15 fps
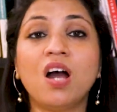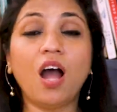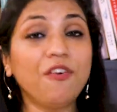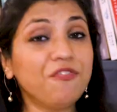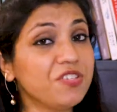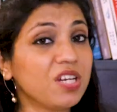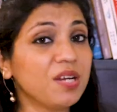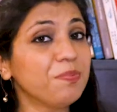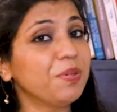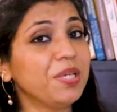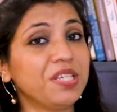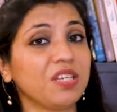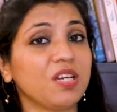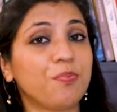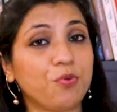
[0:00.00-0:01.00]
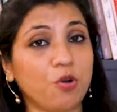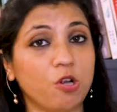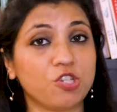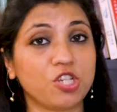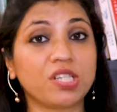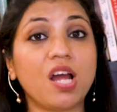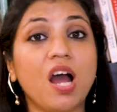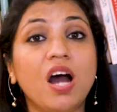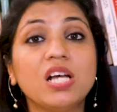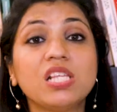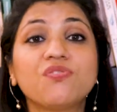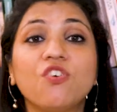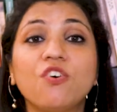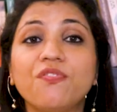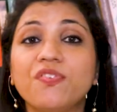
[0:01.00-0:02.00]
After completing a project,
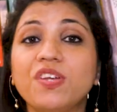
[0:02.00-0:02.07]
ask for